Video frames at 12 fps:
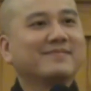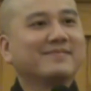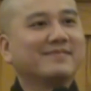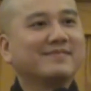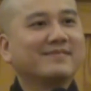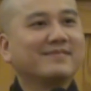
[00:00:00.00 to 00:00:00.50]

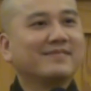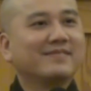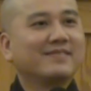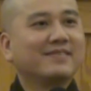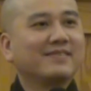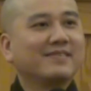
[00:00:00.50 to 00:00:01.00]

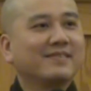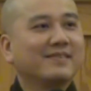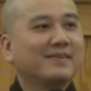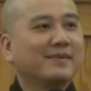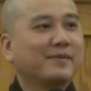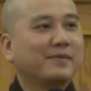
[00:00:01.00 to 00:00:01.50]

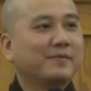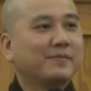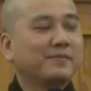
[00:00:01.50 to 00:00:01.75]
Nothing is said.